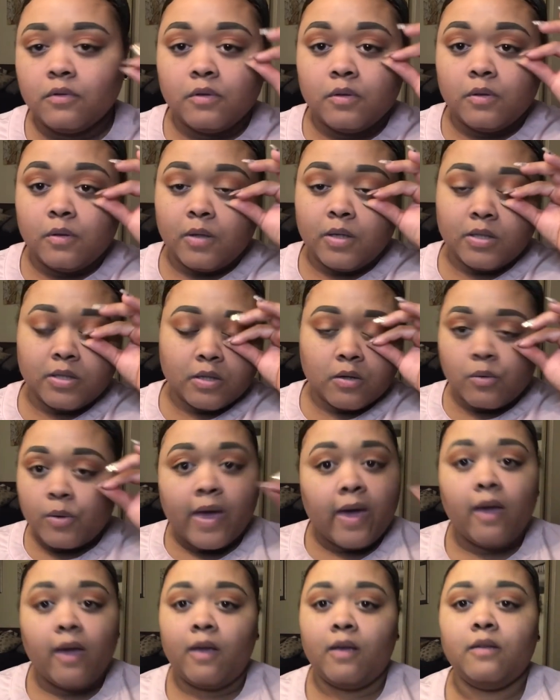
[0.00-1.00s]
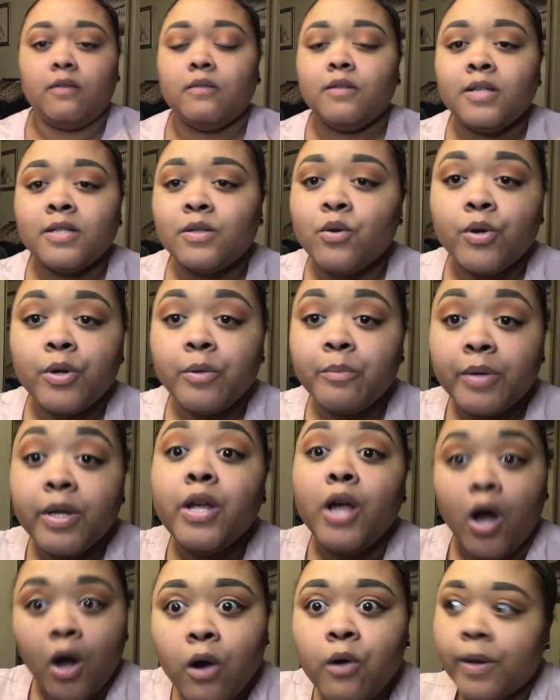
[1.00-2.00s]
it's okay. It's going to be
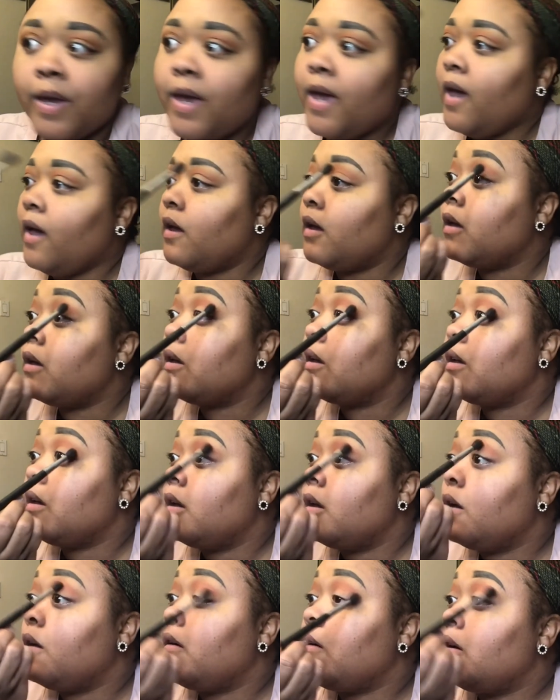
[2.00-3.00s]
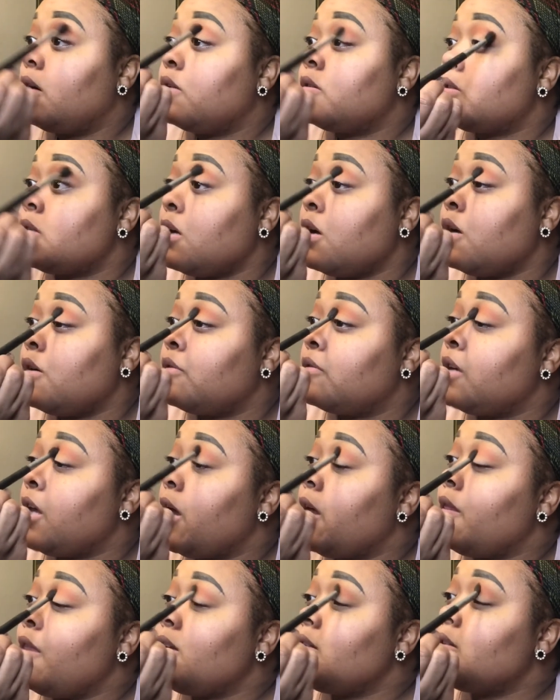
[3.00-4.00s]
okay. So yeah,
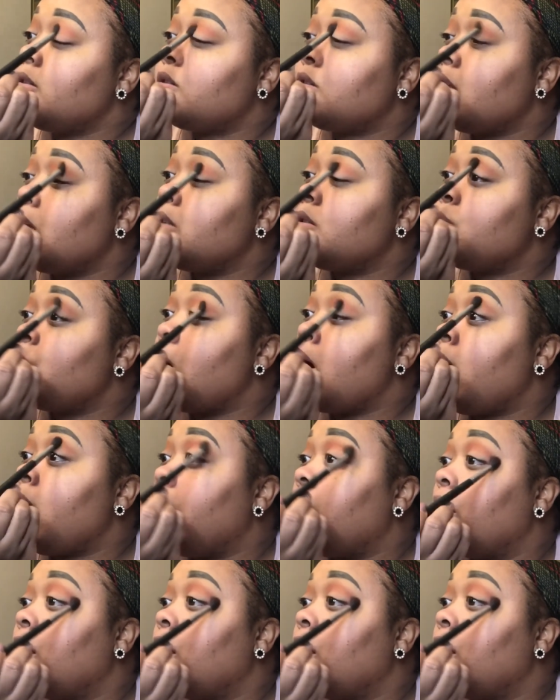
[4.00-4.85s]
that's why